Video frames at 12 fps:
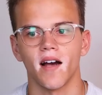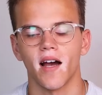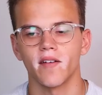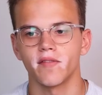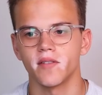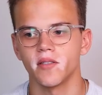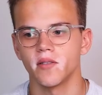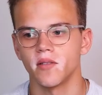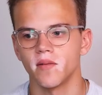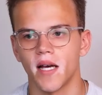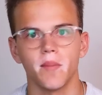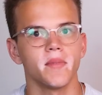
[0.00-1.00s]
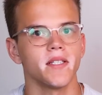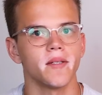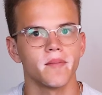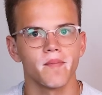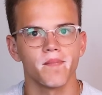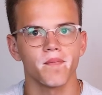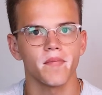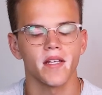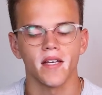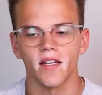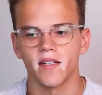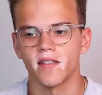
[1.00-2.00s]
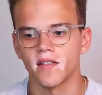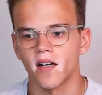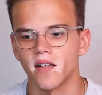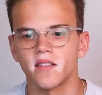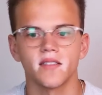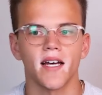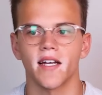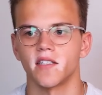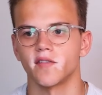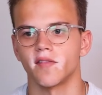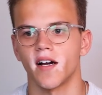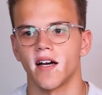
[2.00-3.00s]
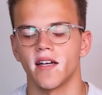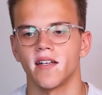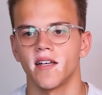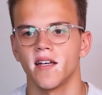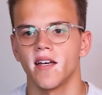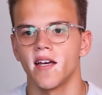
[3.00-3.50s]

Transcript: I feel empty and unsatisfied,